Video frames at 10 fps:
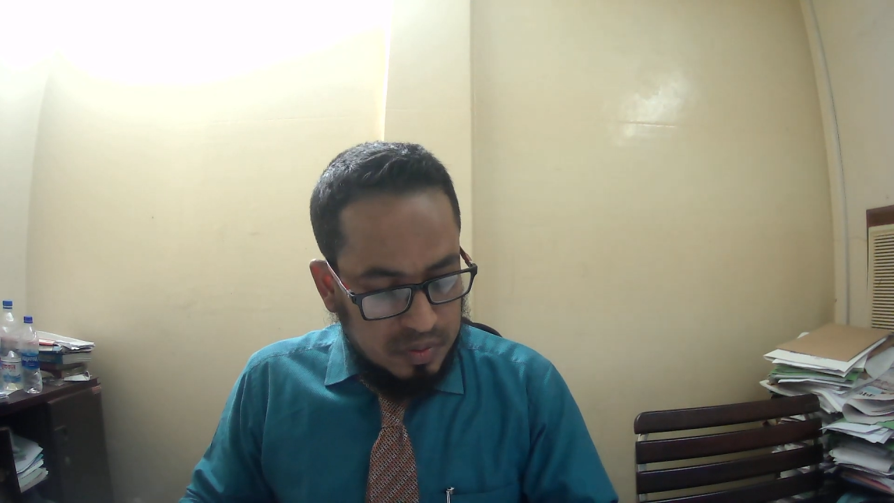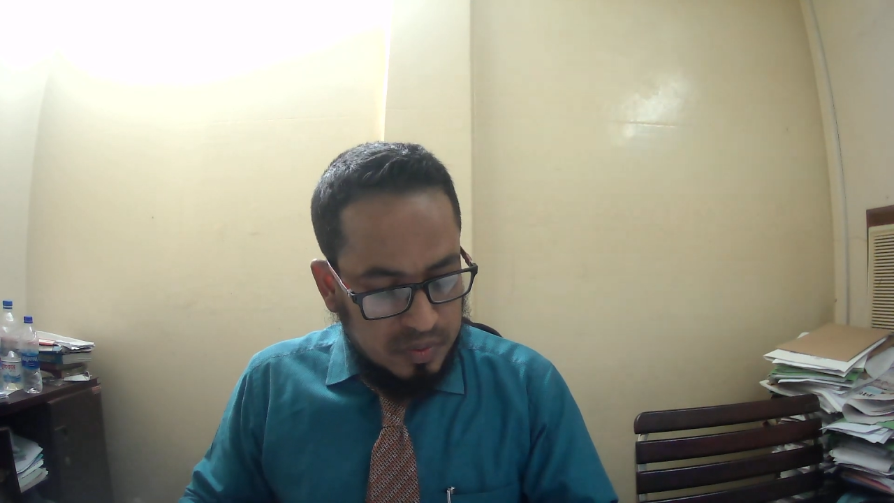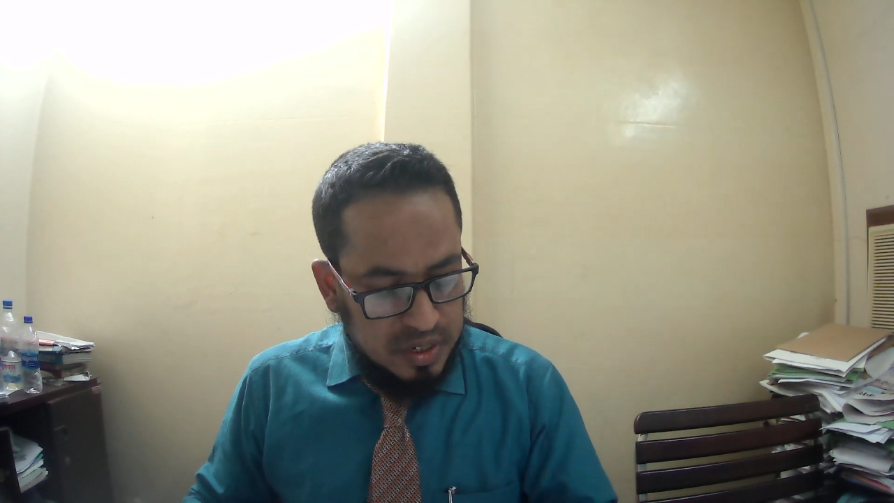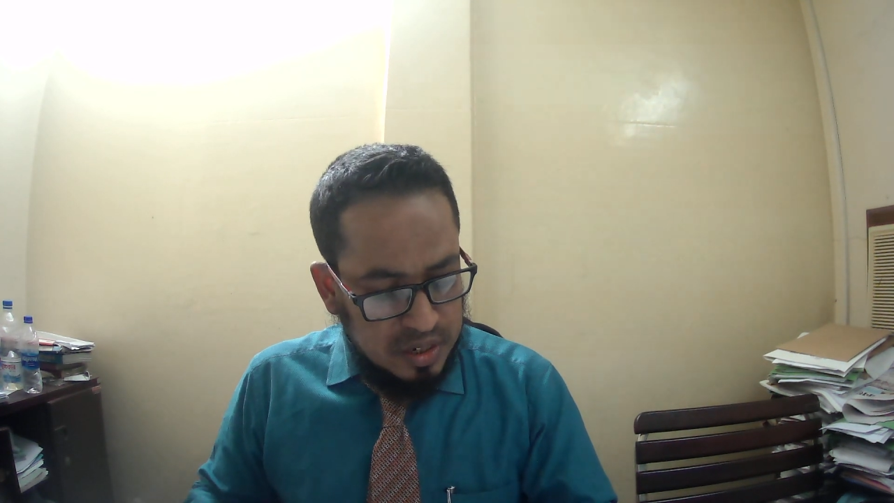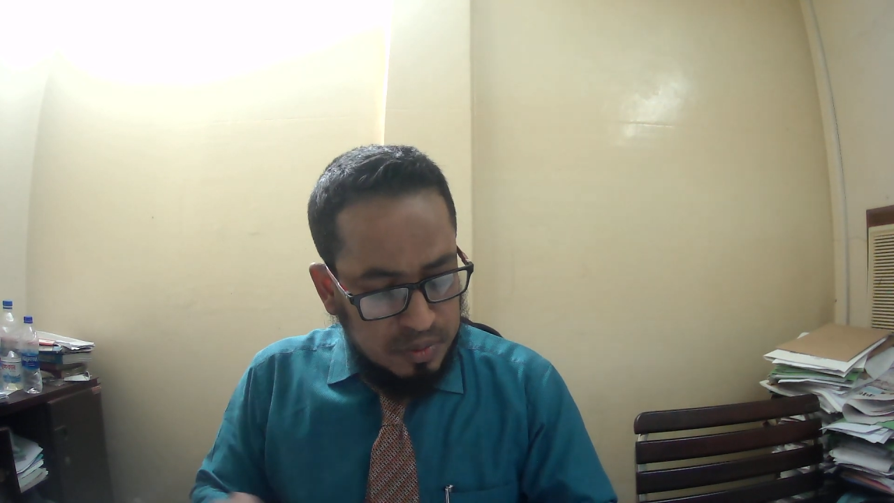
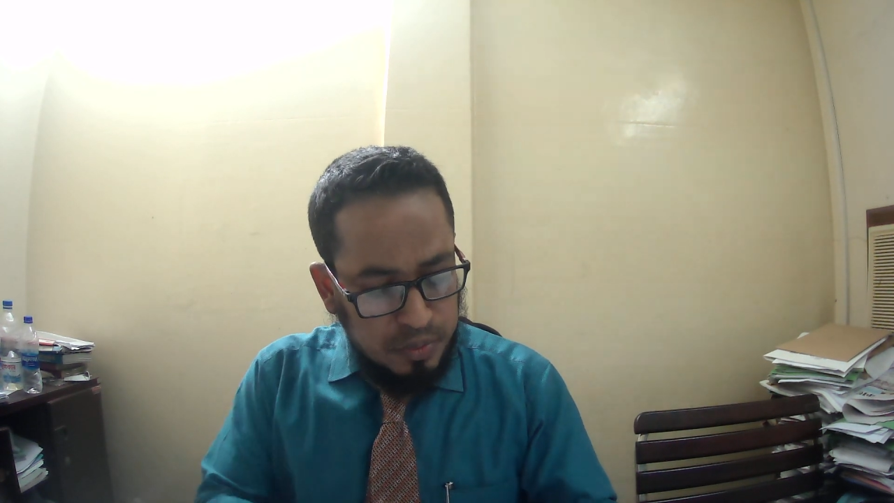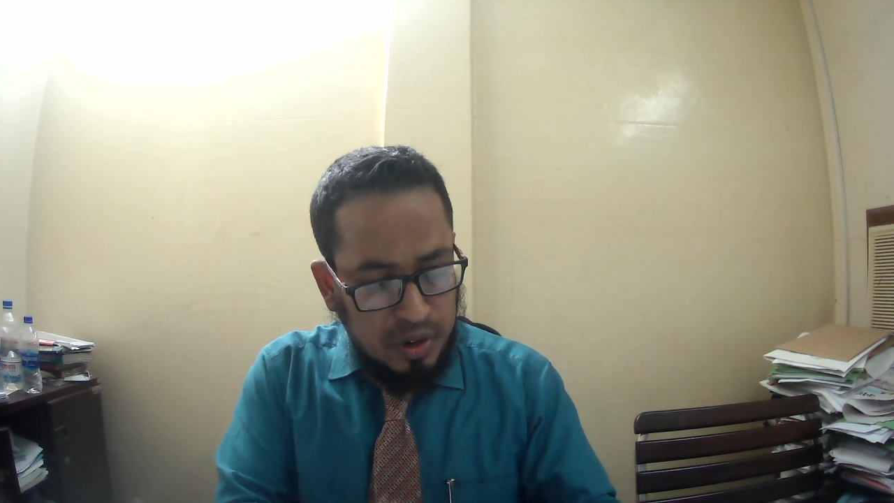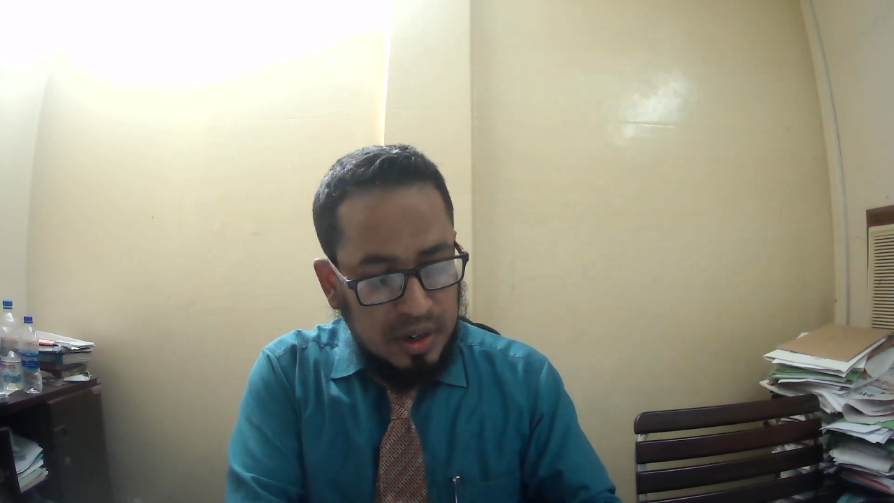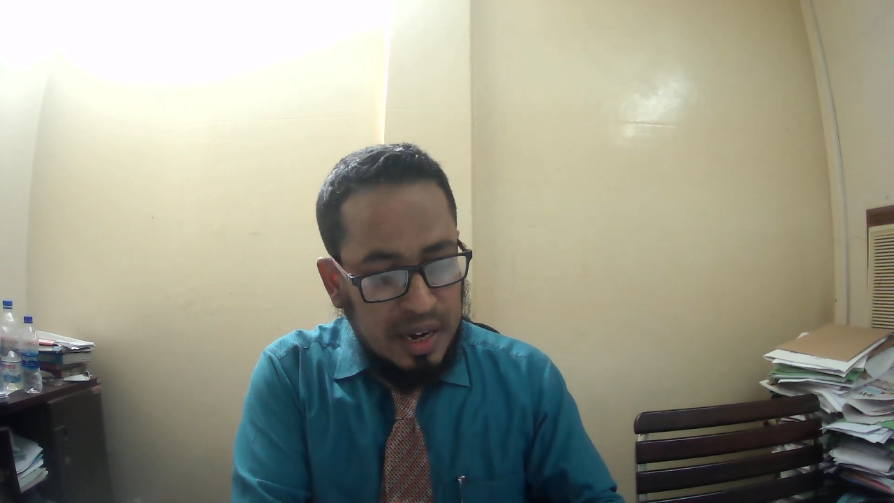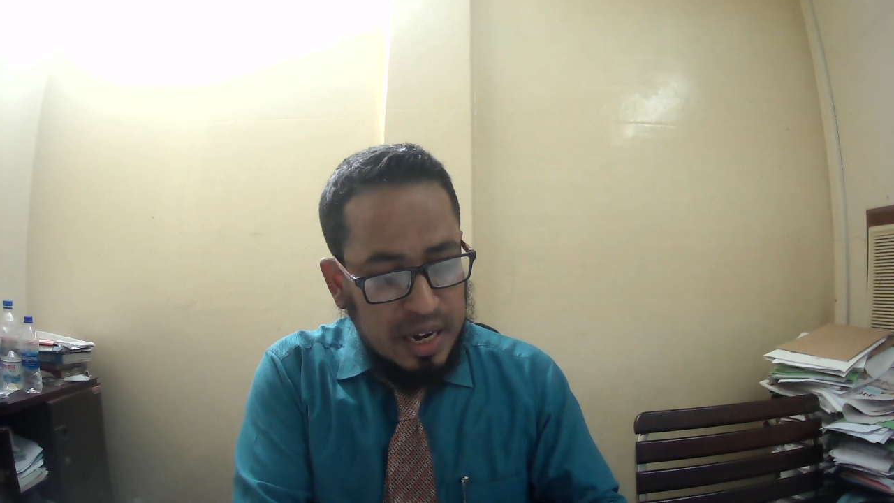First of
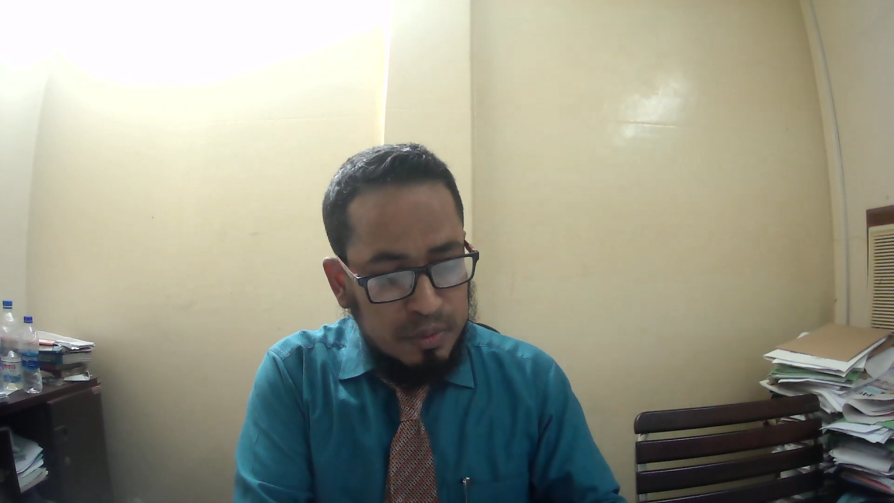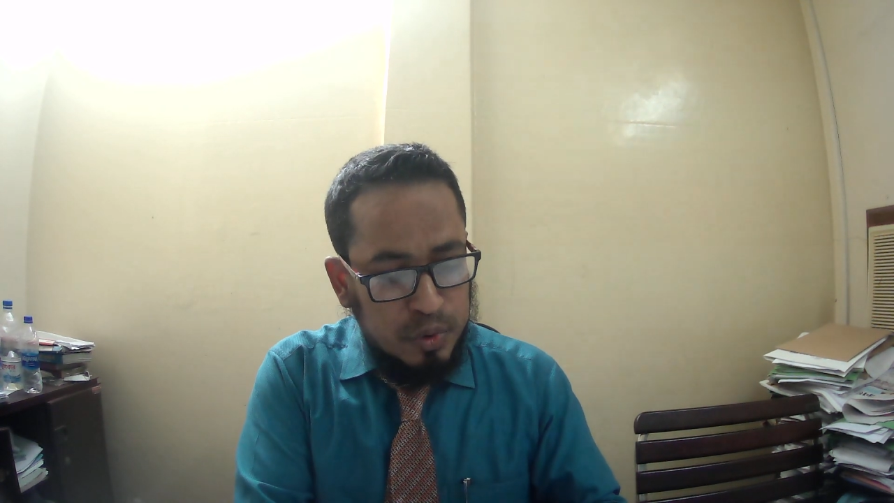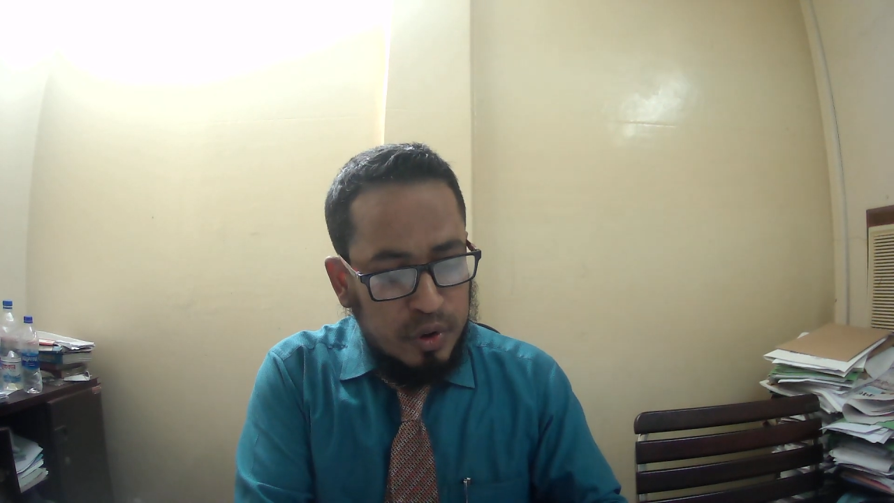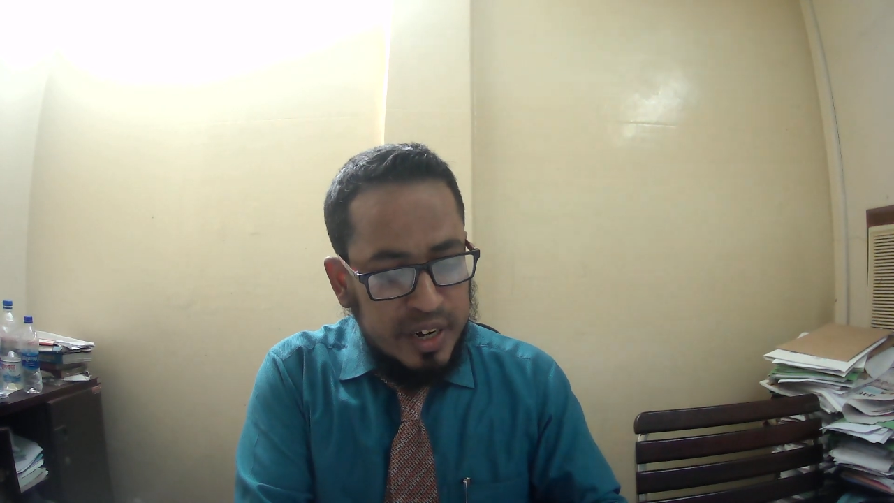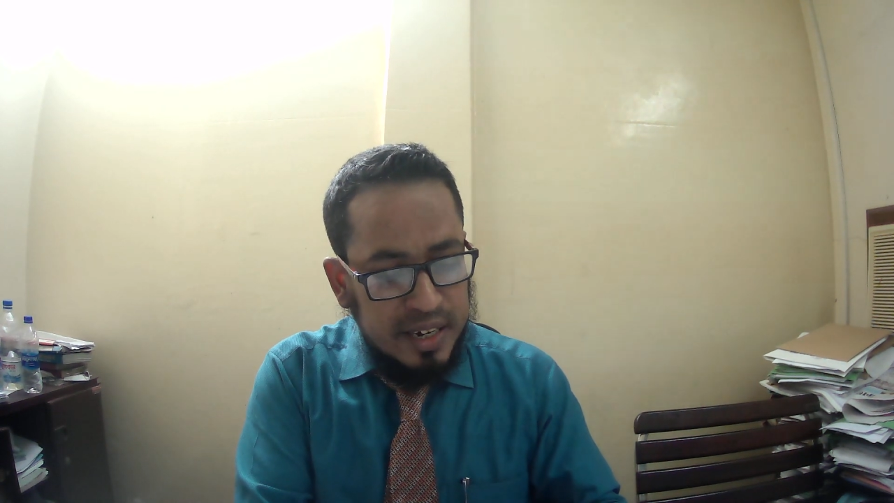all, I am drawing